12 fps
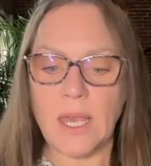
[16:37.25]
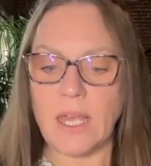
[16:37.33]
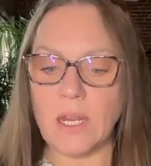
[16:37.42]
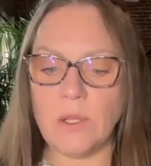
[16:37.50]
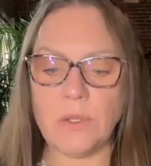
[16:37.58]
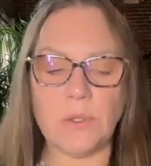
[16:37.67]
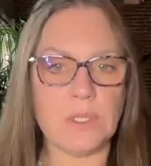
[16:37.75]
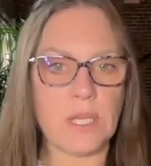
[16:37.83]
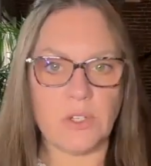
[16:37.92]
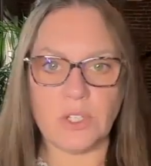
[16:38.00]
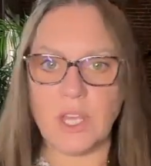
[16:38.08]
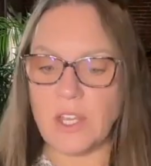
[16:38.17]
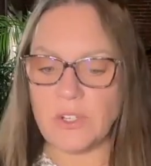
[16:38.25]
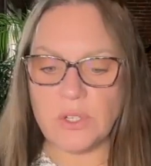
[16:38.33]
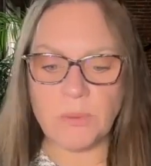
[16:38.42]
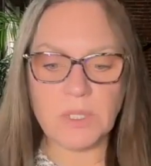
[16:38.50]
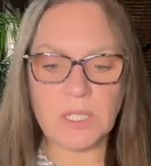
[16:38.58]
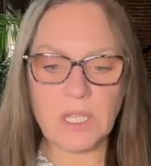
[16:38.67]
It includes
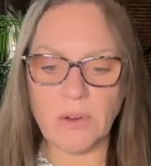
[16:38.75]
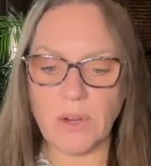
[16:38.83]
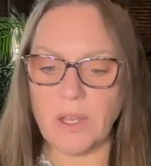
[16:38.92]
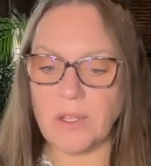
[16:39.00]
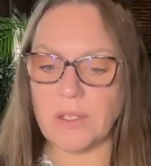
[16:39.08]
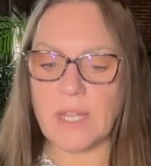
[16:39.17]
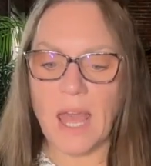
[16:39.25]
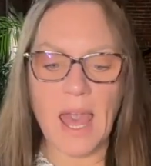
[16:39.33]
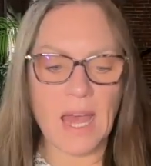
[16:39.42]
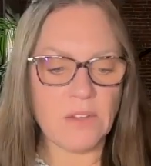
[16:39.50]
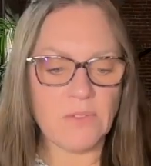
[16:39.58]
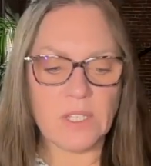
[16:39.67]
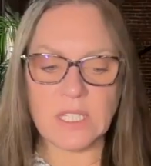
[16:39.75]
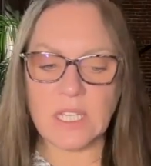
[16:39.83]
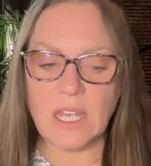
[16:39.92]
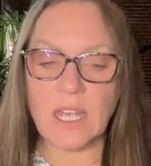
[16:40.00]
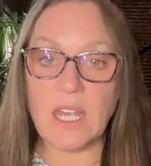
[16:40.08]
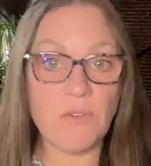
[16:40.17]
educational materials,
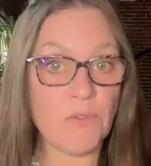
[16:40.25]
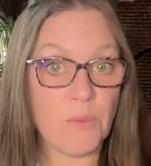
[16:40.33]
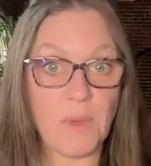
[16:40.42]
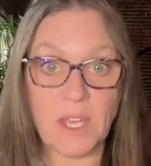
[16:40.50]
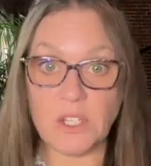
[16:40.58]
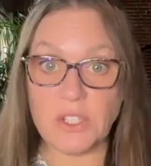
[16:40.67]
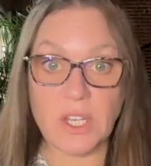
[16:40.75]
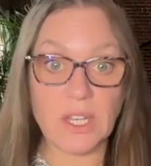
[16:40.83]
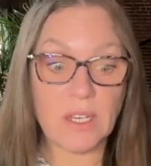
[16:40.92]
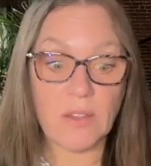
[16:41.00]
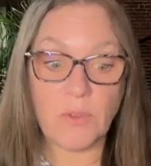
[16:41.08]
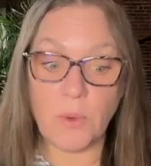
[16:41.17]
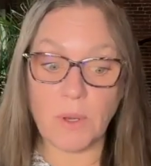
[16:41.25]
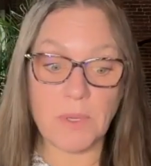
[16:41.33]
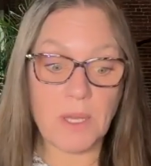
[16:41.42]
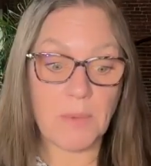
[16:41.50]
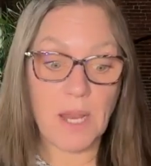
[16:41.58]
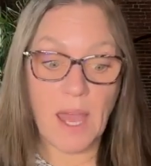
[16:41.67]
advocacy information, if you want to
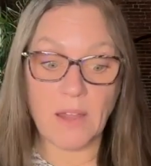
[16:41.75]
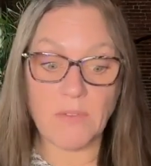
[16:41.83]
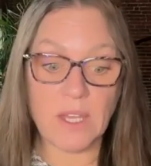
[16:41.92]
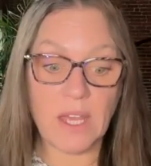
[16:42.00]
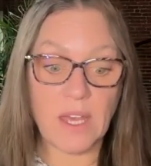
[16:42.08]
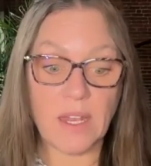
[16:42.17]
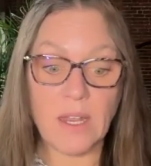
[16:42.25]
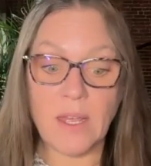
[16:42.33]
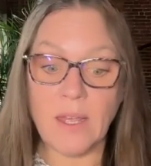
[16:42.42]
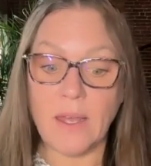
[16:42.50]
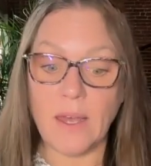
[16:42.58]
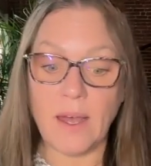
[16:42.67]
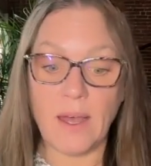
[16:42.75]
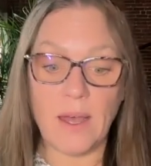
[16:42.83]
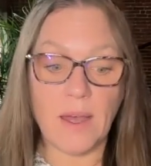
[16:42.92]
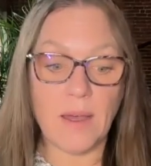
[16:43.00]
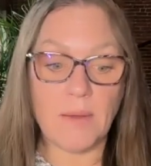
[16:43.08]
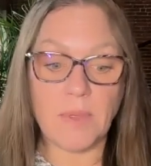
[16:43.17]
become an advocate,
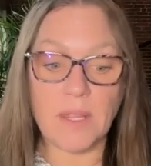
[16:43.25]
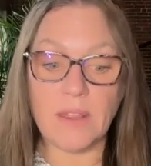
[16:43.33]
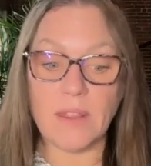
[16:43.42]
um,